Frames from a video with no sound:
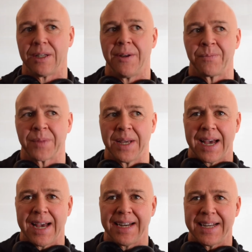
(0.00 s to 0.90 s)

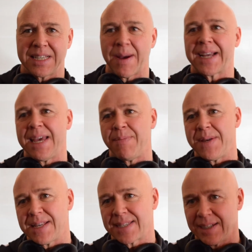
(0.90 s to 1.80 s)
And it's about
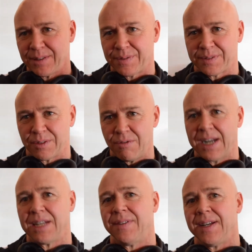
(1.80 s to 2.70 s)
keeping yourself
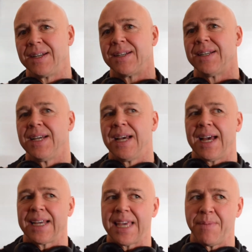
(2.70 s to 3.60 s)
relevant
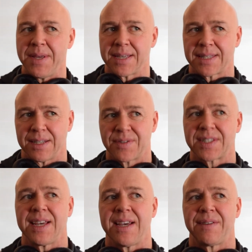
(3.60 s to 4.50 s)
and keeping yourself
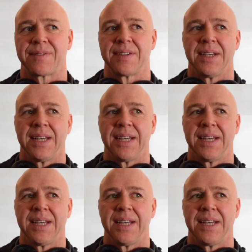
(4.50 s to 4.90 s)
safe.